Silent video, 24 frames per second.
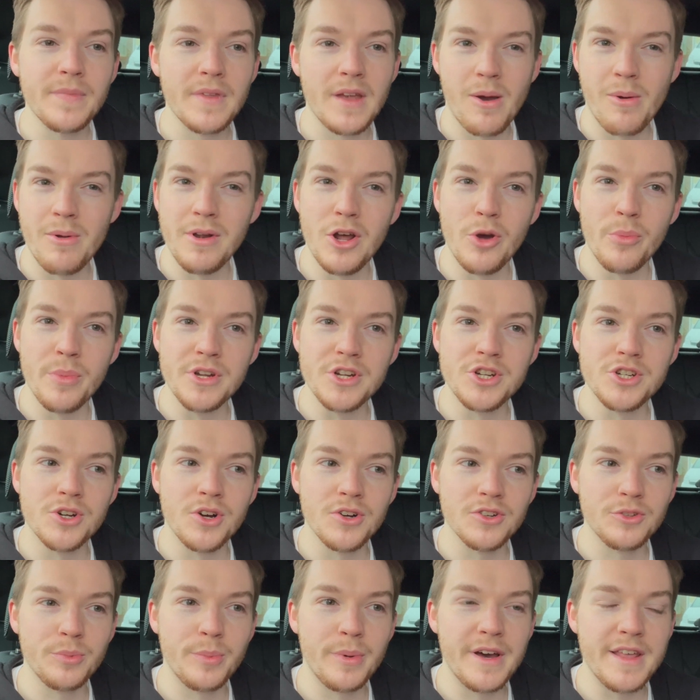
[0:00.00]
I'm a little bit
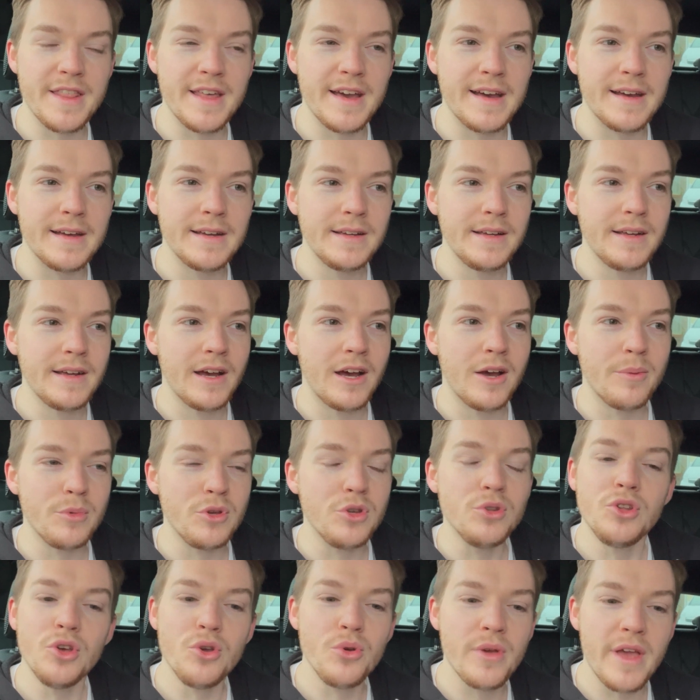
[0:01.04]
shocked by that.
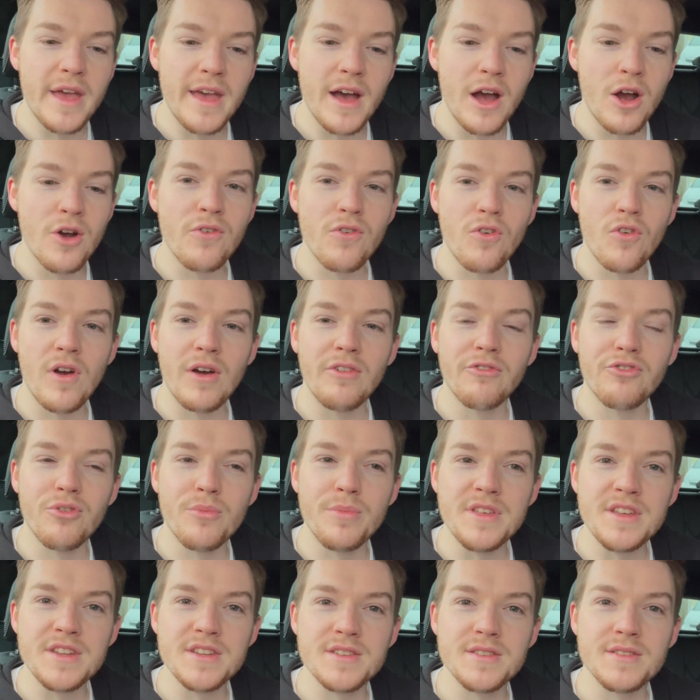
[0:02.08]
You do get overrun
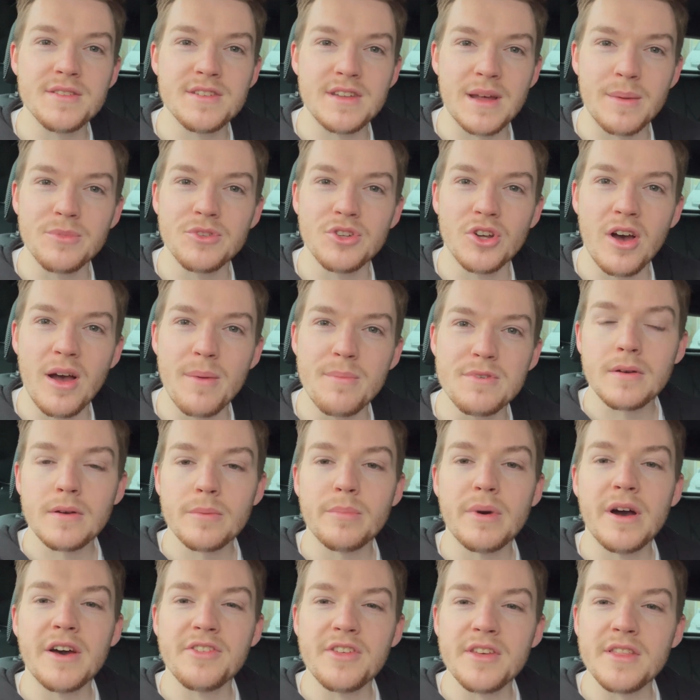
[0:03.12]
from this sometimes,
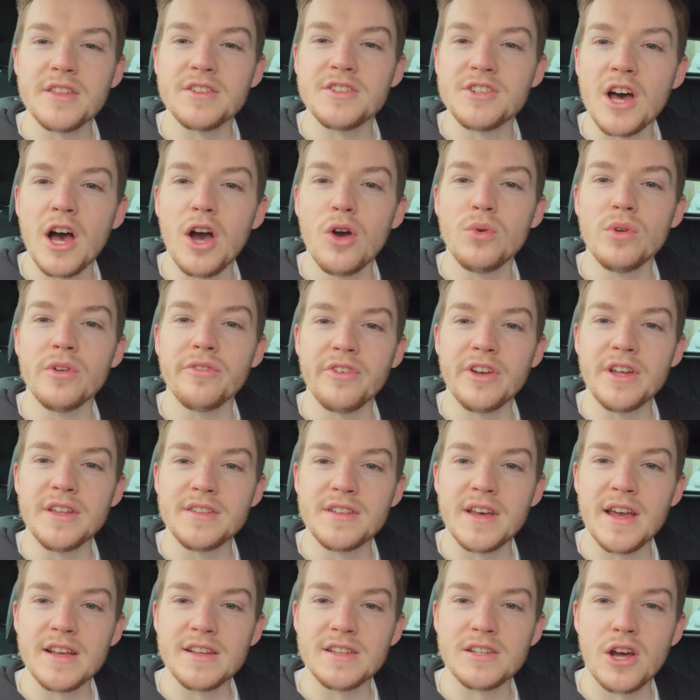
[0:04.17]
but I think the tone of it
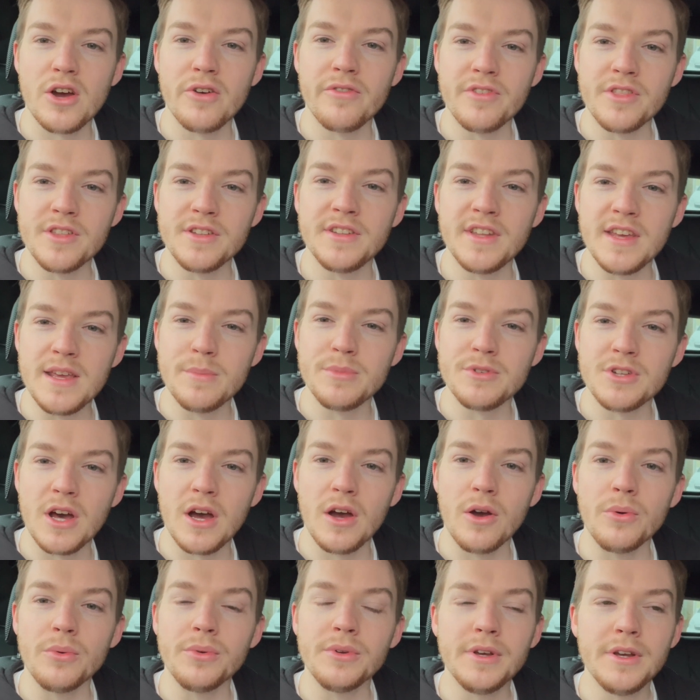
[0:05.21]
takes over, the deep
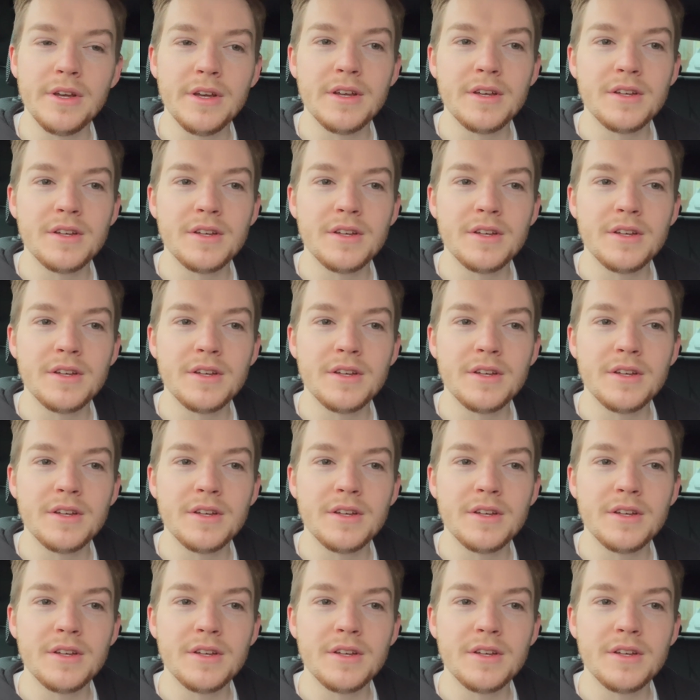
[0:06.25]
tone.